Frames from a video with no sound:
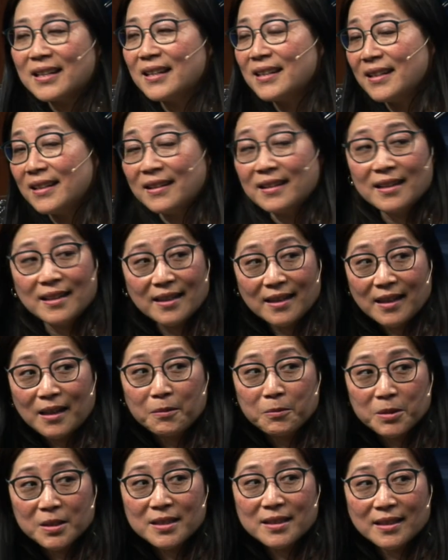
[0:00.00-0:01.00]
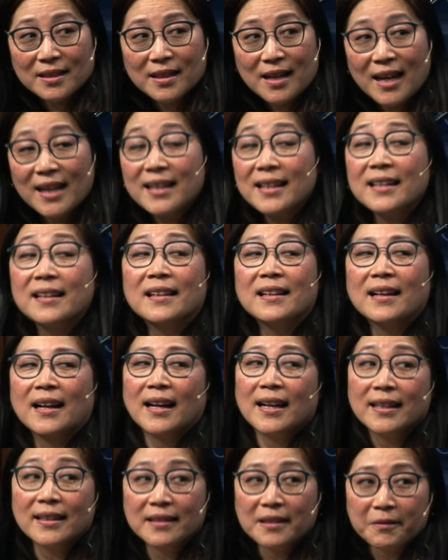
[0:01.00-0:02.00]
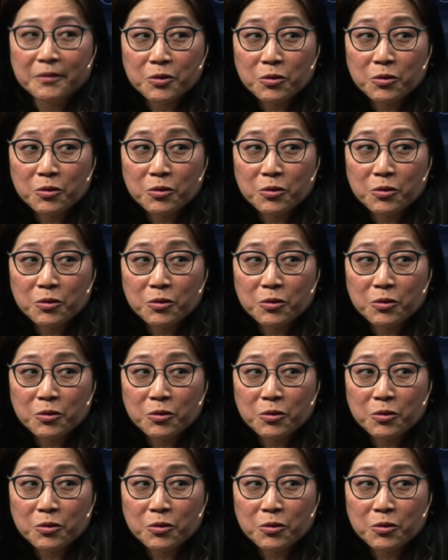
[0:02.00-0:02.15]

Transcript: I didn't think I had enough